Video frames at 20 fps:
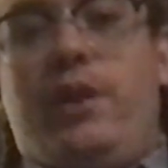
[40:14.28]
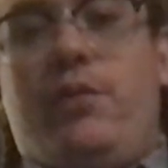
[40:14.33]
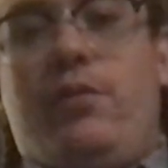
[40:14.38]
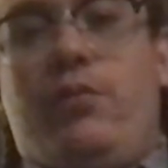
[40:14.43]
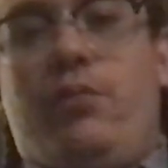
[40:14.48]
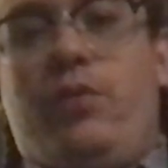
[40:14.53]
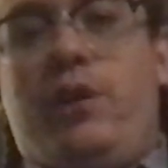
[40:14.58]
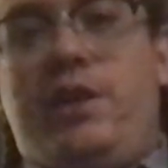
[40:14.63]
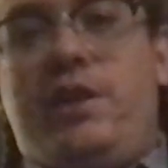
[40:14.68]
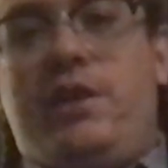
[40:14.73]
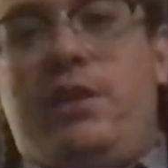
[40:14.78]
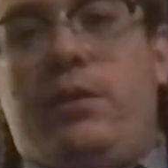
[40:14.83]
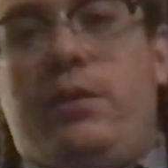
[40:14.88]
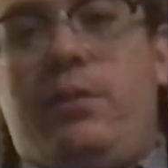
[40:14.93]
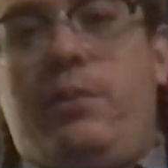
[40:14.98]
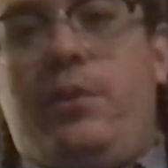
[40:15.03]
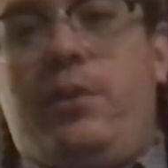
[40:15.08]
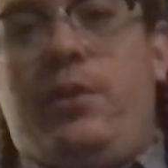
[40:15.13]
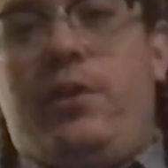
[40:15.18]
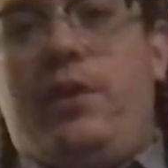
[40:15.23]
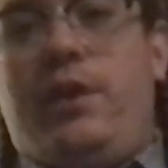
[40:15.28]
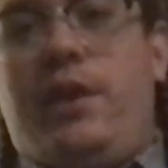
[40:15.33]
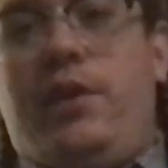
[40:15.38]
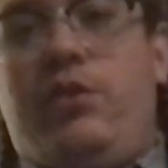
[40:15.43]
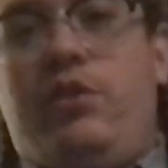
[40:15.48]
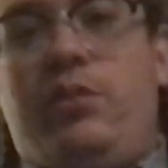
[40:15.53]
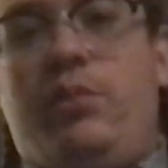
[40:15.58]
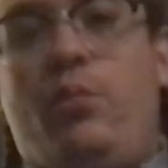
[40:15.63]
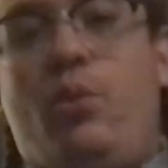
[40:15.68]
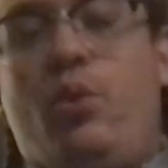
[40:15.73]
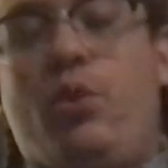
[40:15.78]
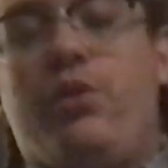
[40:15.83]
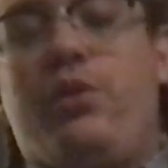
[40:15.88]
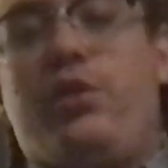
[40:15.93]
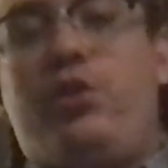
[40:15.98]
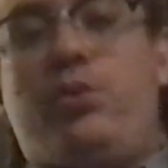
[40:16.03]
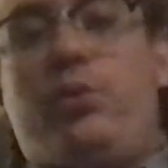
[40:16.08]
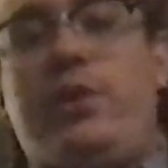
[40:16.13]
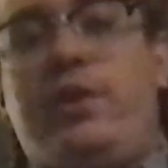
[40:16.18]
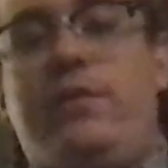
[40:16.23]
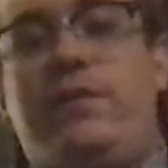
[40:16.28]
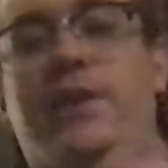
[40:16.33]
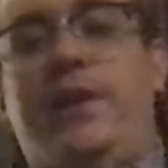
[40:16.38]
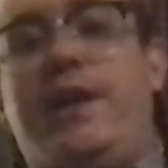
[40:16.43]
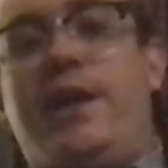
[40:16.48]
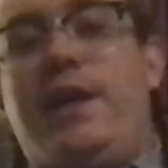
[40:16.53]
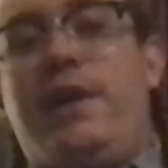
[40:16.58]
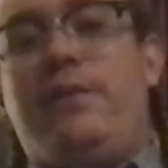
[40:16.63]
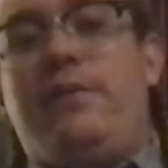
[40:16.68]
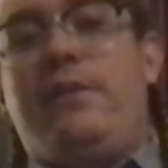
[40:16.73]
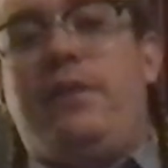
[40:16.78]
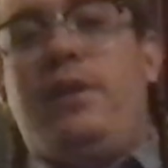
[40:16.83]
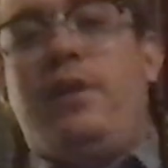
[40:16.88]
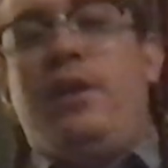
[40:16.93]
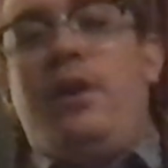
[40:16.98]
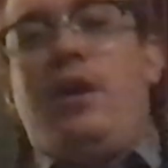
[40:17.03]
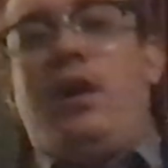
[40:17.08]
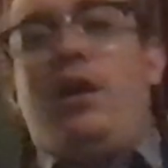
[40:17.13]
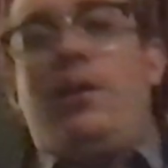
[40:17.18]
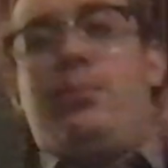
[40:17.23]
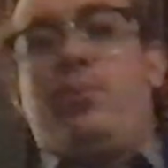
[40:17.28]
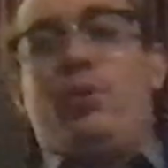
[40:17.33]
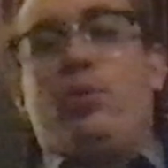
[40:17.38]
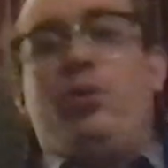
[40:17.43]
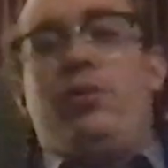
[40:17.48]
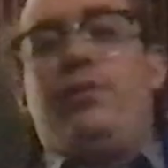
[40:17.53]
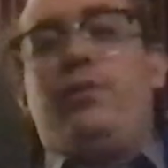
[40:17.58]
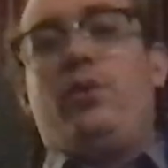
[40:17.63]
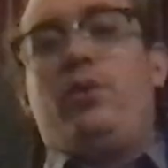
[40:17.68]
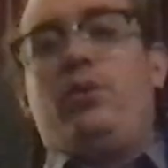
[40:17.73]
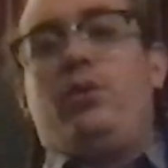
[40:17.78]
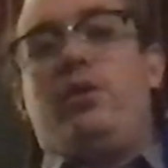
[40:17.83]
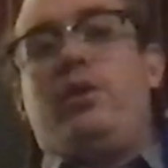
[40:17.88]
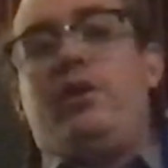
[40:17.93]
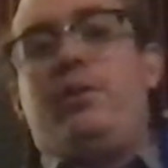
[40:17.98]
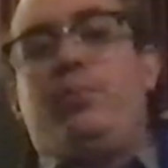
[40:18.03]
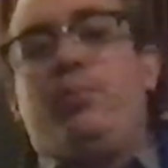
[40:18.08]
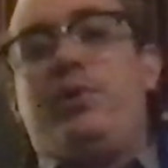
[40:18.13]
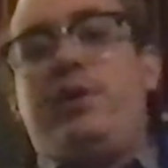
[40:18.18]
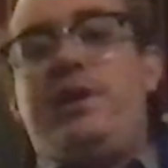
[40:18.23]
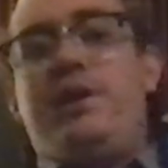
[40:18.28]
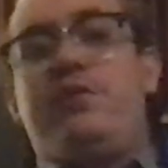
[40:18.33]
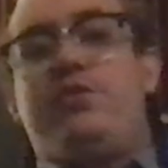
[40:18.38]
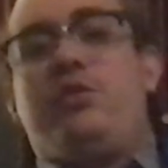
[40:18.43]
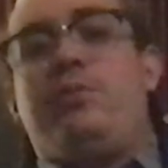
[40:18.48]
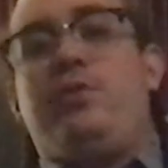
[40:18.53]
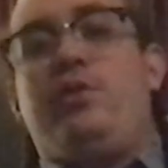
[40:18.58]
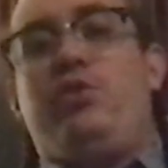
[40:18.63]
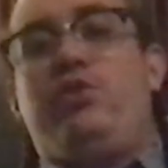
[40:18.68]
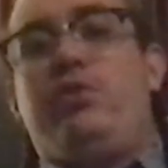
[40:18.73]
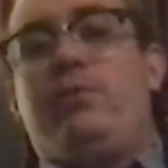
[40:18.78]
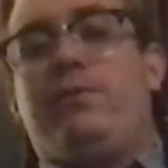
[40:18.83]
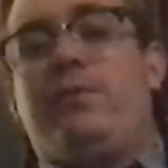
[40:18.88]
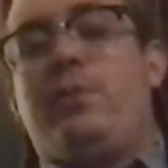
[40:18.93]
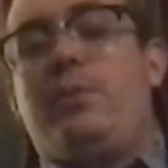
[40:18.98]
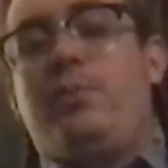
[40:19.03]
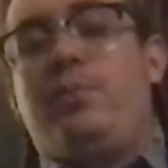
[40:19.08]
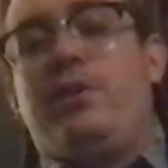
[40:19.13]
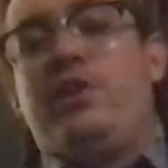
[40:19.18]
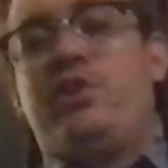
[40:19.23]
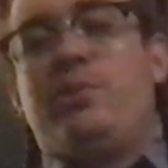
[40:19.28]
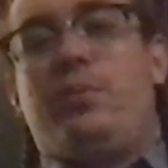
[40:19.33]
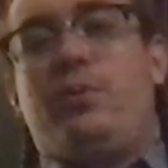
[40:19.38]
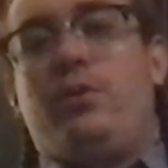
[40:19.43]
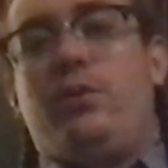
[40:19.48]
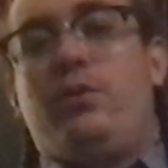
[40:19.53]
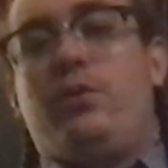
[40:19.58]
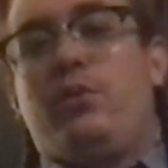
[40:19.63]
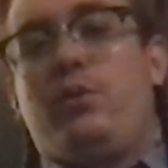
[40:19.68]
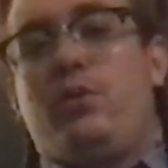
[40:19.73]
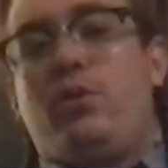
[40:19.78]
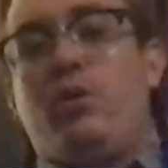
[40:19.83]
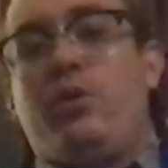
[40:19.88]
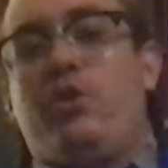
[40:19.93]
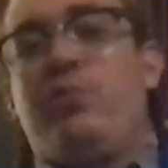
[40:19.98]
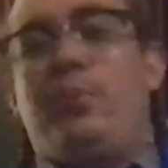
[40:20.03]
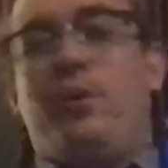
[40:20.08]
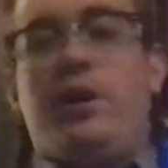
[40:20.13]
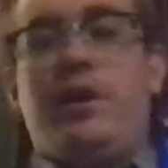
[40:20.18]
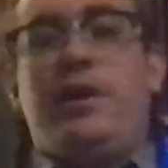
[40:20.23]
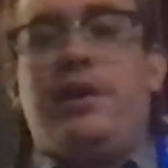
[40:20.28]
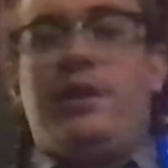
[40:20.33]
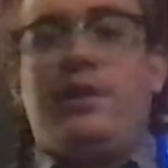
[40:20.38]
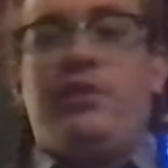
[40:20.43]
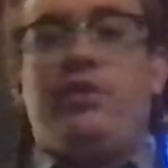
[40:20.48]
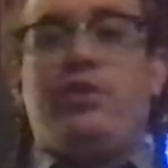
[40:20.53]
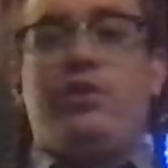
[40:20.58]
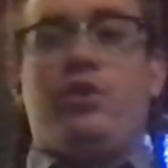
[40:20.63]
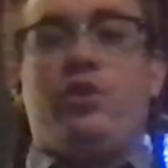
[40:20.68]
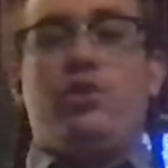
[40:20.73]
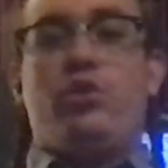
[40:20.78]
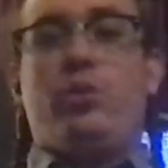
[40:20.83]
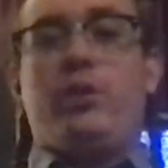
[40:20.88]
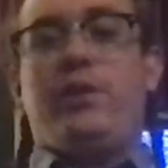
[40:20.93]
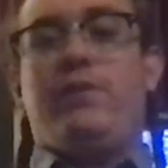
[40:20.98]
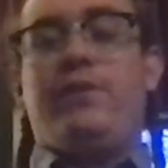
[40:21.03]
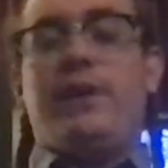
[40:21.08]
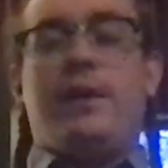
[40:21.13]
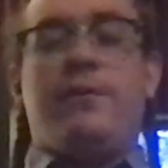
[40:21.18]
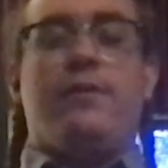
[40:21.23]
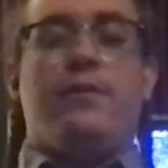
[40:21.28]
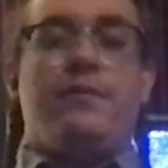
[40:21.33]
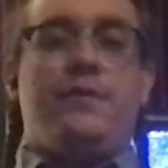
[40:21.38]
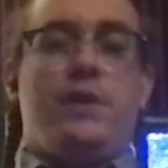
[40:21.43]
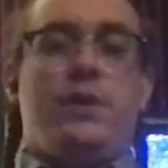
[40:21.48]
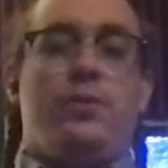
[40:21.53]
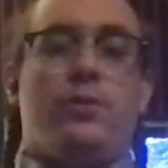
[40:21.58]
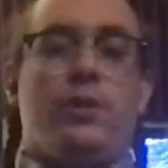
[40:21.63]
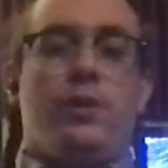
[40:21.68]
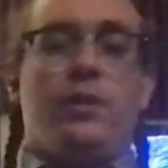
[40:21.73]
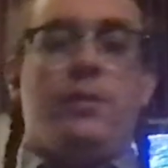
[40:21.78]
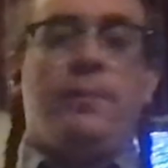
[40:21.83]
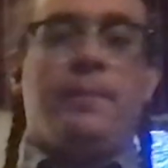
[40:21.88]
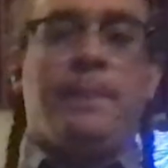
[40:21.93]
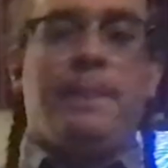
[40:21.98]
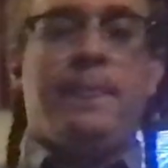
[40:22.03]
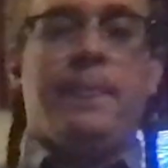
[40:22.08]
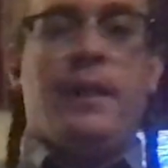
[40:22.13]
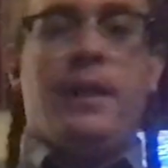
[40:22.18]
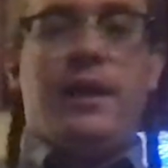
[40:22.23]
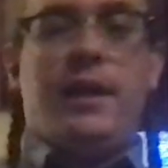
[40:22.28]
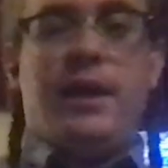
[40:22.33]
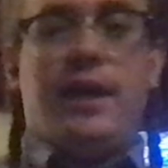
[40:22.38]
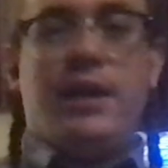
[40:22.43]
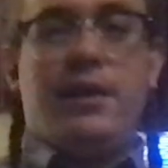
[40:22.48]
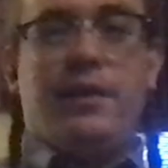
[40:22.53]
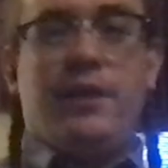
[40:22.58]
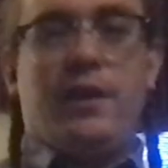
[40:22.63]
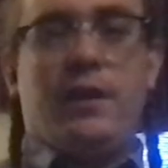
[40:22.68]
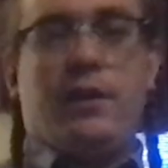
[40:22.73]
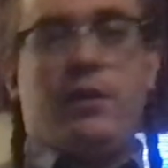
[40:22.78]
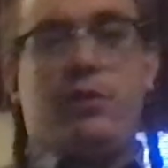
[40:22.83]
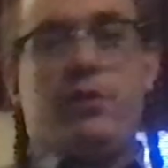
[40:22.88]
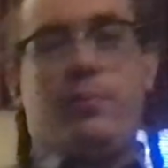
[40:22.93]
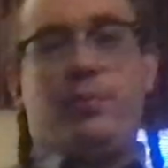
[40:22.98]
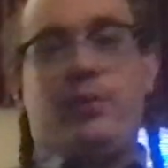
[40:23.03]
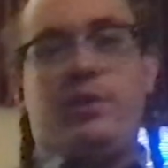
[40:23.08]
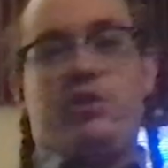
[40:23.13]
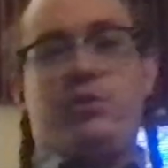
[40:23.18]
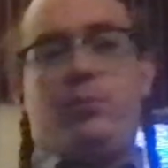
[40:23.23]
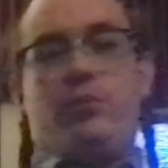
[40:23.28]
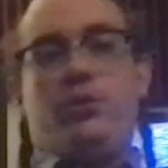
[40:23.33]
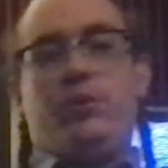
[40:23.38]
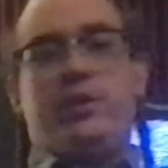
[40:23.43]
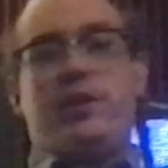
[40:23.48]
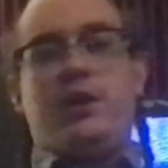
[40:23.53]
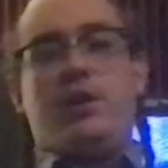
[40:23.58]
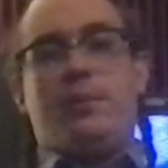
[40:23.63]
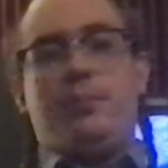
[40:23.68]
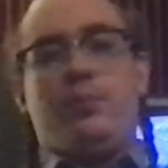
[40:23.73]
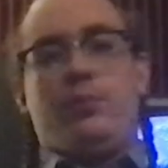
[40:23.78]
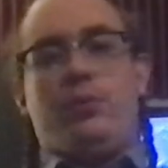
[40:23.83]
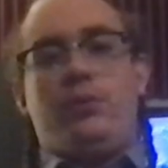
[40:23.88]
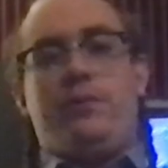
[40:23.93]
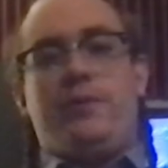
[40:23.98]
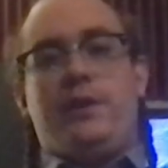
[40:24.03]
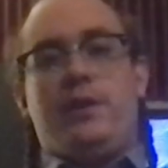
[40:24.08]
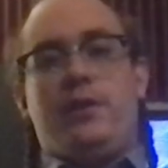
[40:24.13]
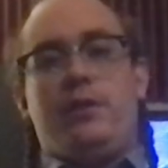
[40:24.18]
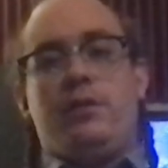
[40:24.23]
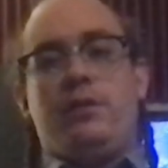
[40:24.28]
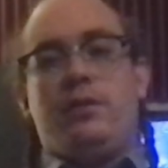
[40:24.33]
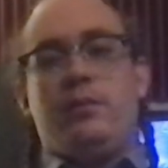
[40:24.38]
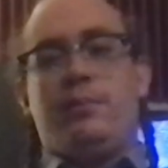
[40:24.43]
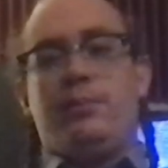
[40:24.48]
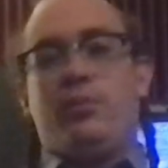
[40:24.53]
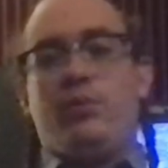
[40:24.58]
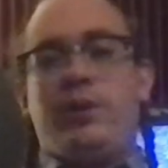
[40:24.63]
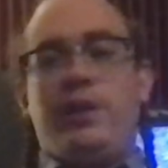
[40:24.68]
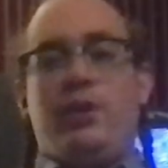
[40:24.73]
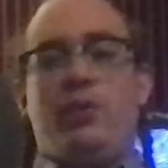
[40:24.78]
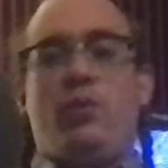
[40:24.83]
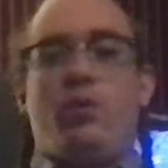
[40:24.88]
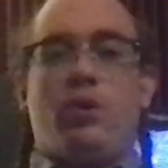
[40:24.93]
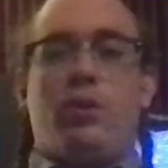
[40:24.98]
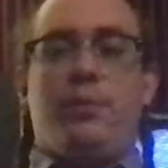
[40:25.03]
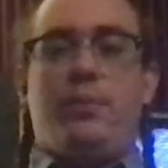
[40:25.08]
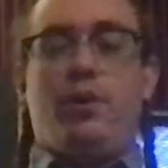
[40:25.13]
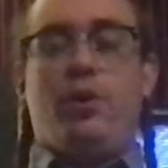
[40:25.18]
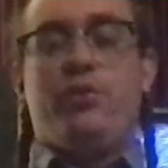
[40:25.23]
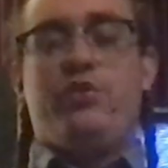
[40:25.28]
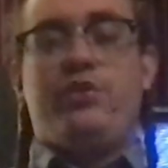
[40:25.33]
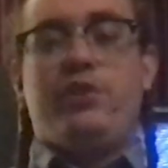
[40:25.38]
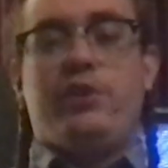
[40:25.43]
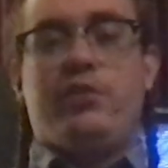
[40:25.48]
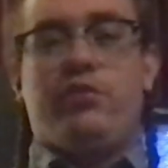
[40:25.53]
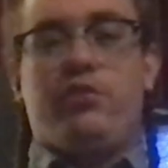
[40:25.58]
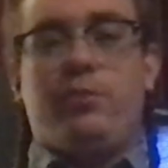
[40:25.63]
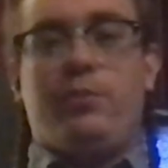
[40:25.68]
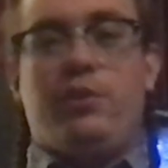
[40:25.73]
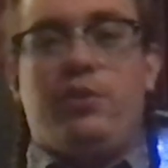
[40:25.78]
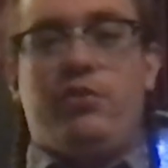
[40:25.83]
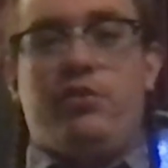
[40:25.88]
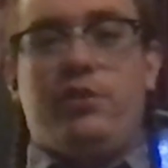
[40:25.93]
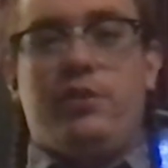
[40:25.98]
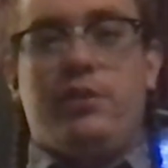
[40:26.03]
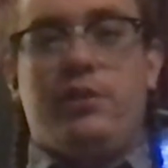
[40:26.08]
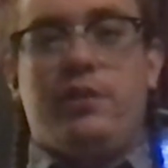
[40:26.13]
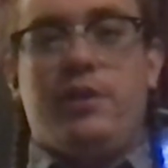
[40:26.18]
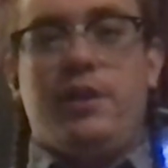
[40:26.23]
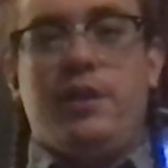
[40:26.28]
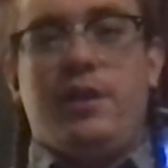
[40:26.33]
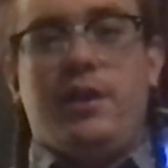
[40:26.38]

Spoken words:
Retail communication, more than 25. Approval, pre-distribution from the principal. Correspondence, 25 or fewer. And there the principal can approve it pre or post-distribution.